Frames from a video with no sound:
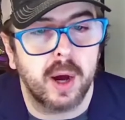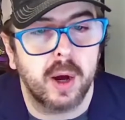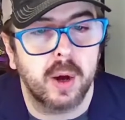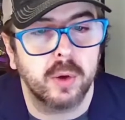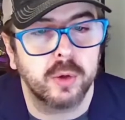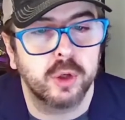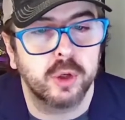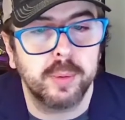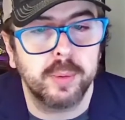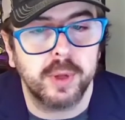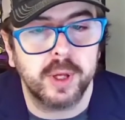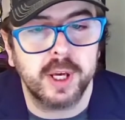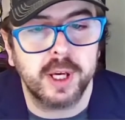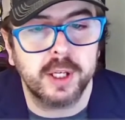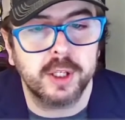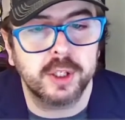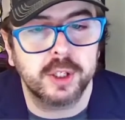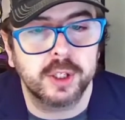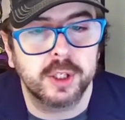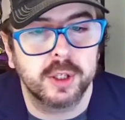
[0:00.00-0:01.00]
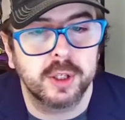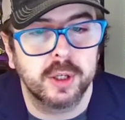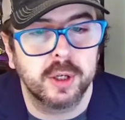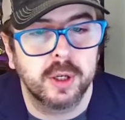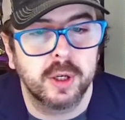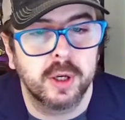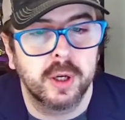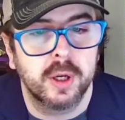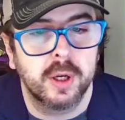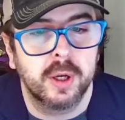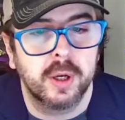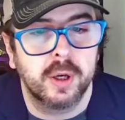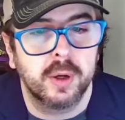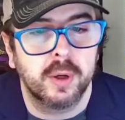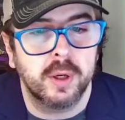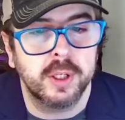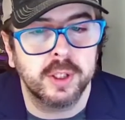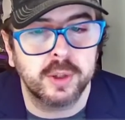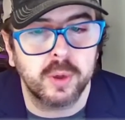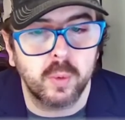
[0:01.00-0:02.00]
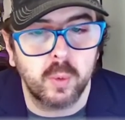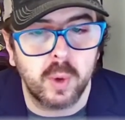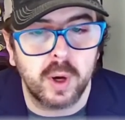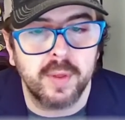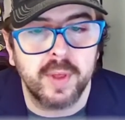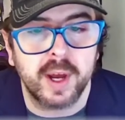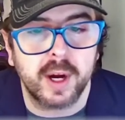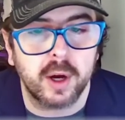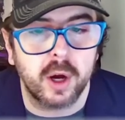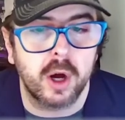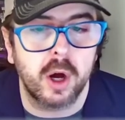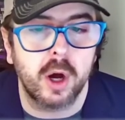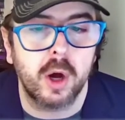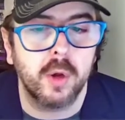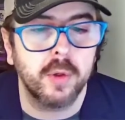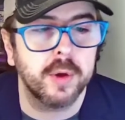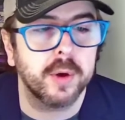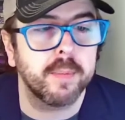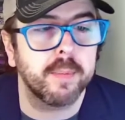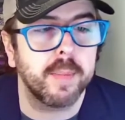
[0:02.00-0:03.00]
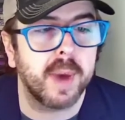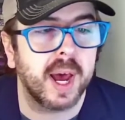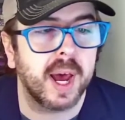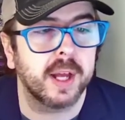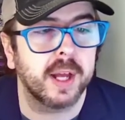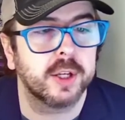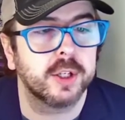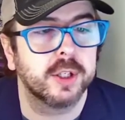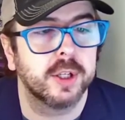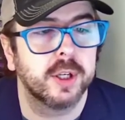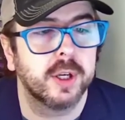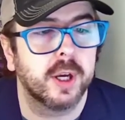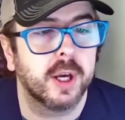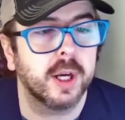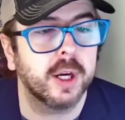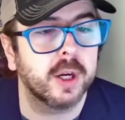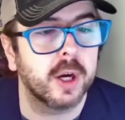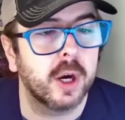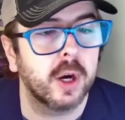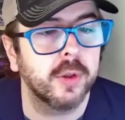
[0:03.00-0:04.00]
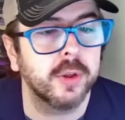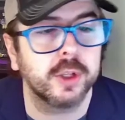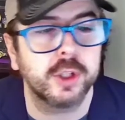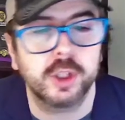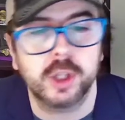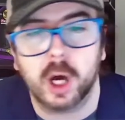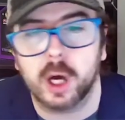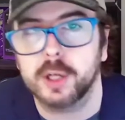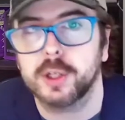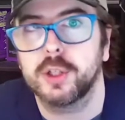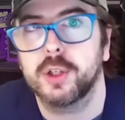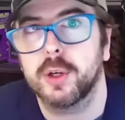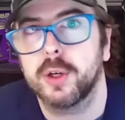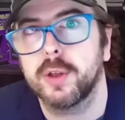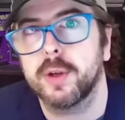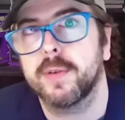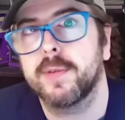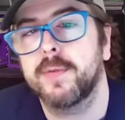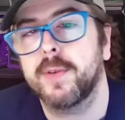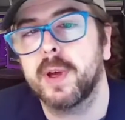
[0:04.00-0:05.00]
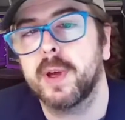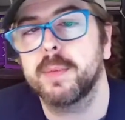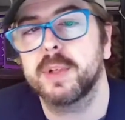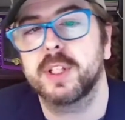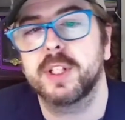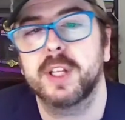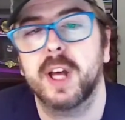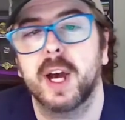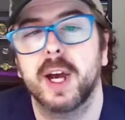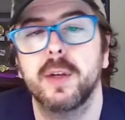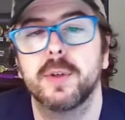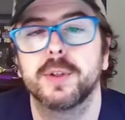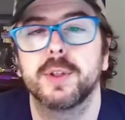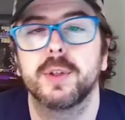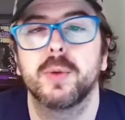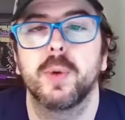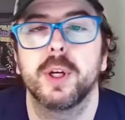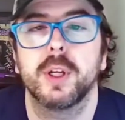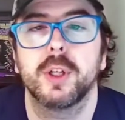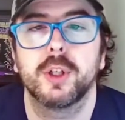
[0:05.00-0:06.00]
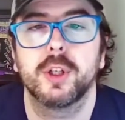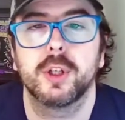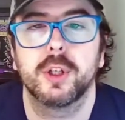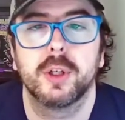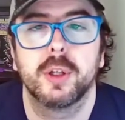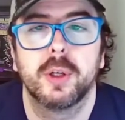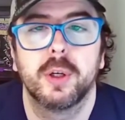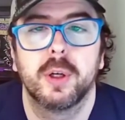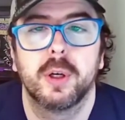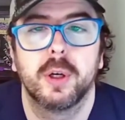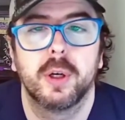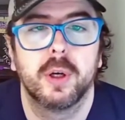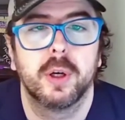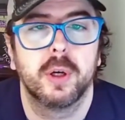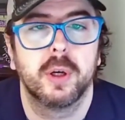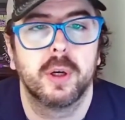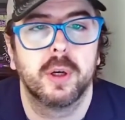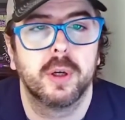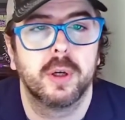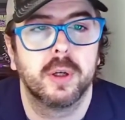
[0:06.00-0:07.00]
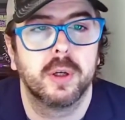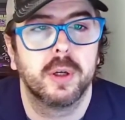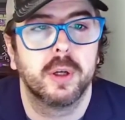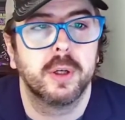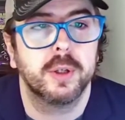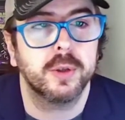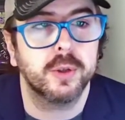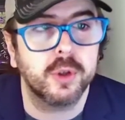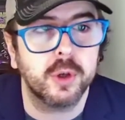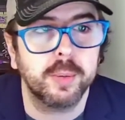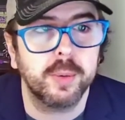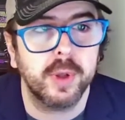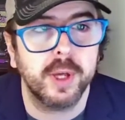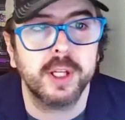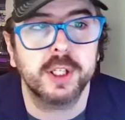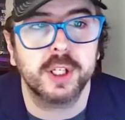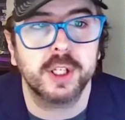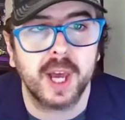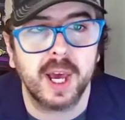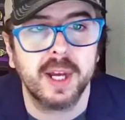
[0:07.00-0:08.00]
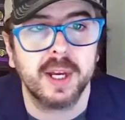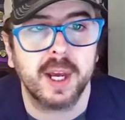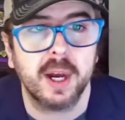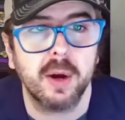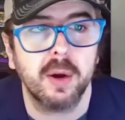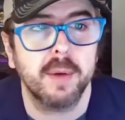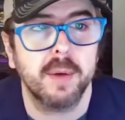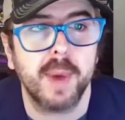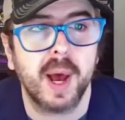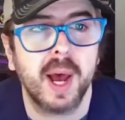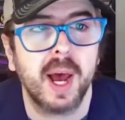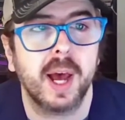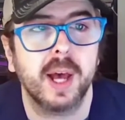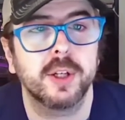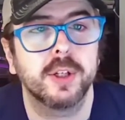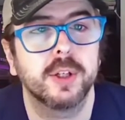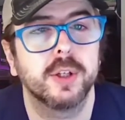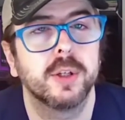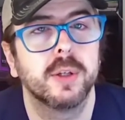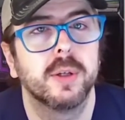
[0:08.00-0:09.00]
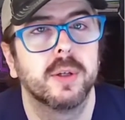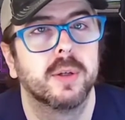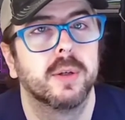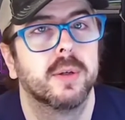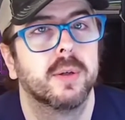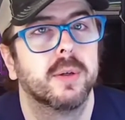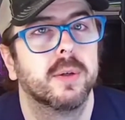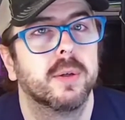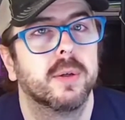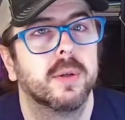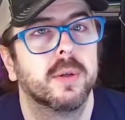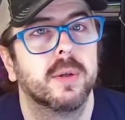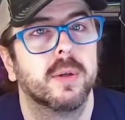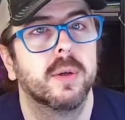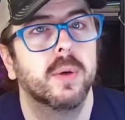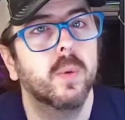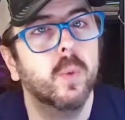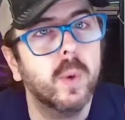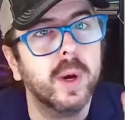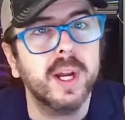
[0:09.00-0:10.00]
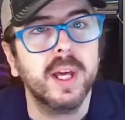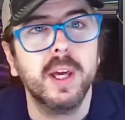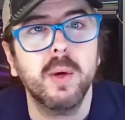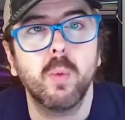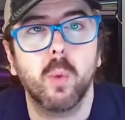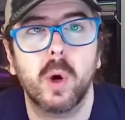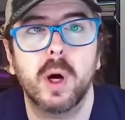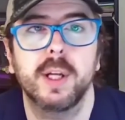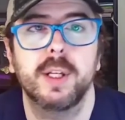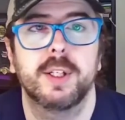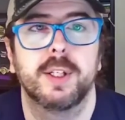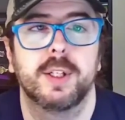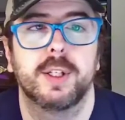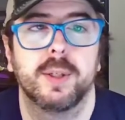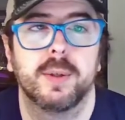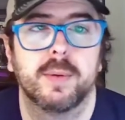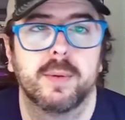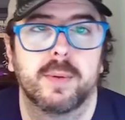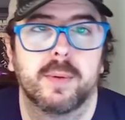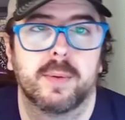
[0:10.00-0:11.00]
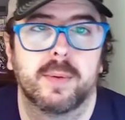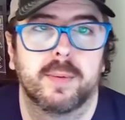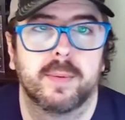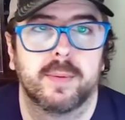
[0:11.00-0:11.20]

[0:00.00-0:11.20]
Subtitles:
how Triple H is the one that called their match and called the shots during their famous title switch. So Triple H can carry a match when he wants to.